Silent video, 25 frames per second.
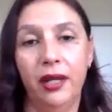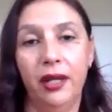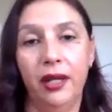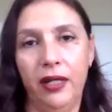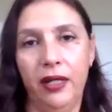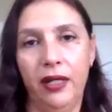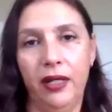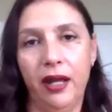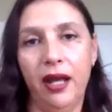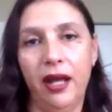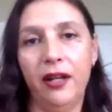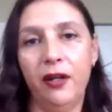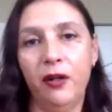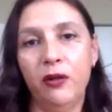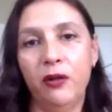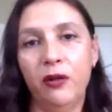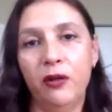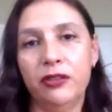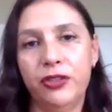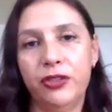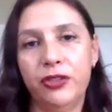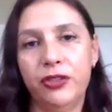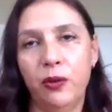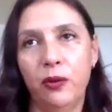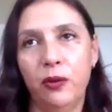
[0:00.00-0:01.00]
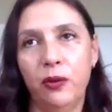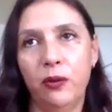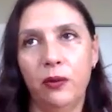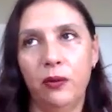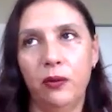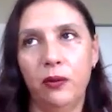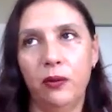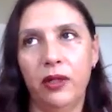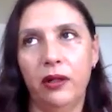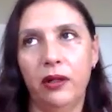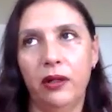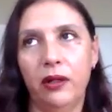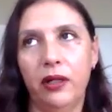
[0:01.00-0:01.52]
and
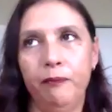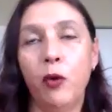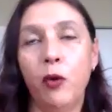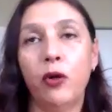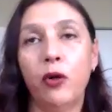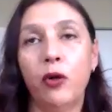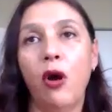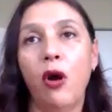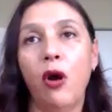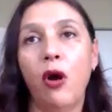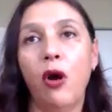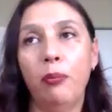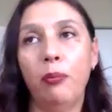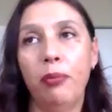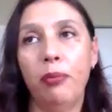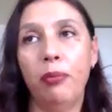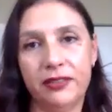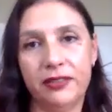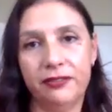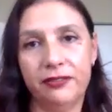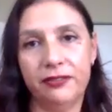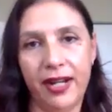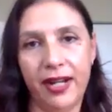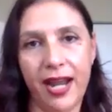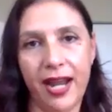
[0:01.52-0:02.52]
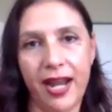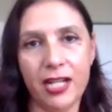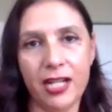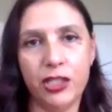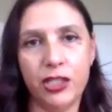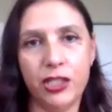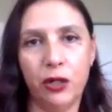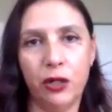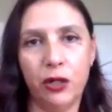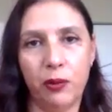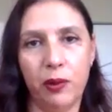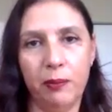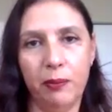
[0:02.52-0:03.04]
also more complex
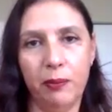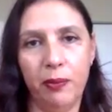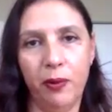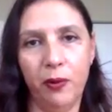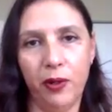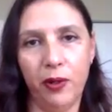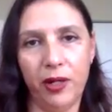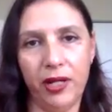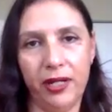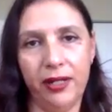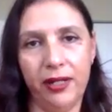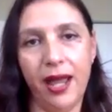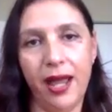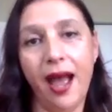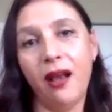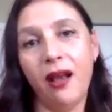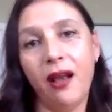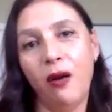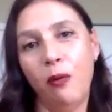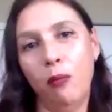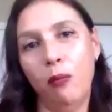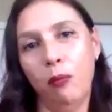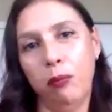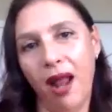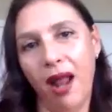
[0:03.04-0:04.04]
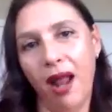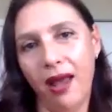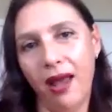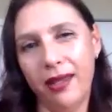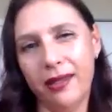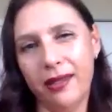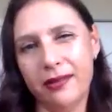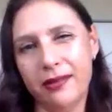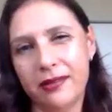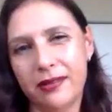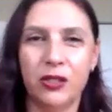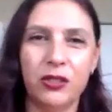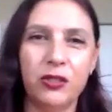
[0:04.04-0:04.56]
financial reporting and compliance.